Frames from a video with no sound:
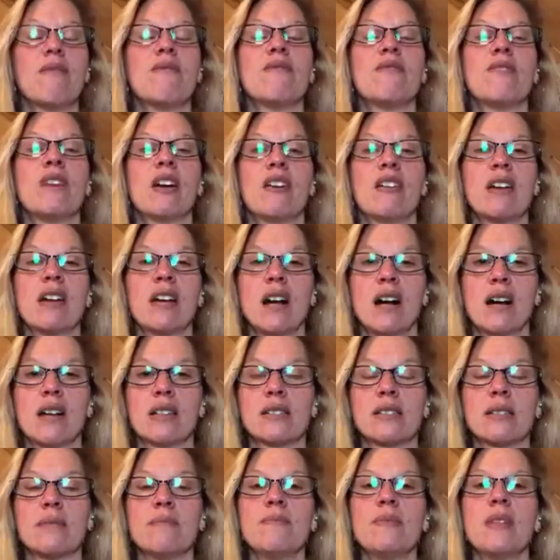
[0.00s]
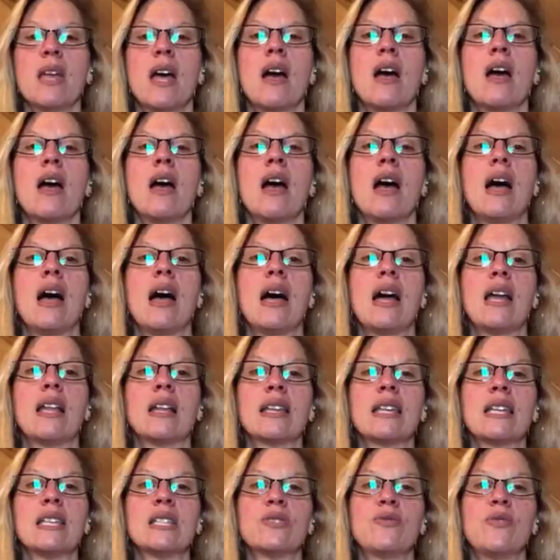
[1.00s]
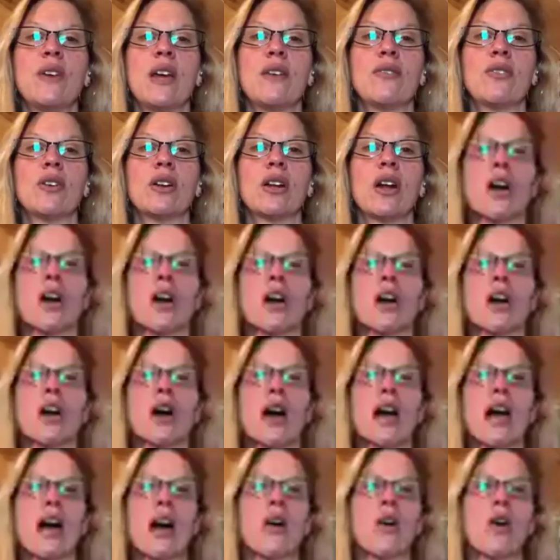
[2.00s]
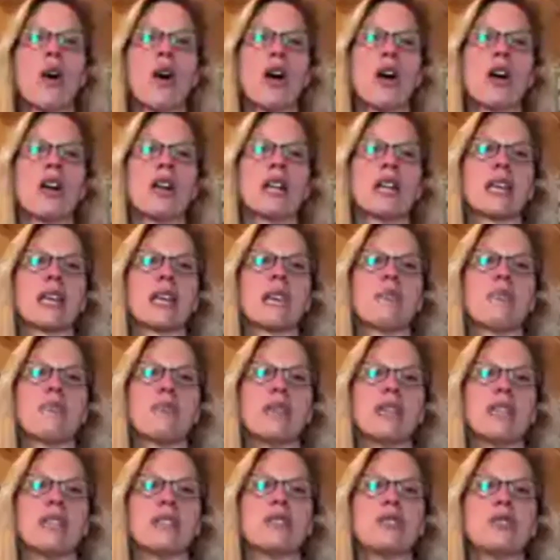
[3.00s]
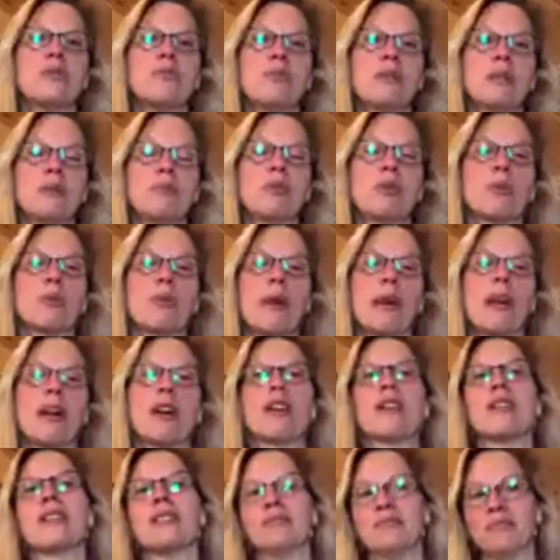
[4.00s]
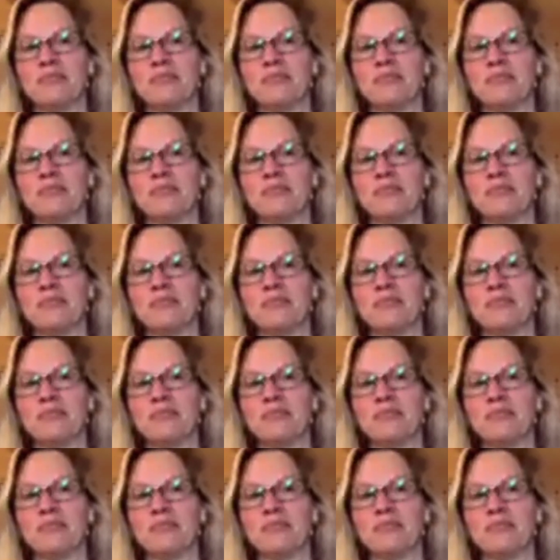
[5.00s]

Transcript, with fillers: Very awesome. And least favorite, how hard it can be to be prepared.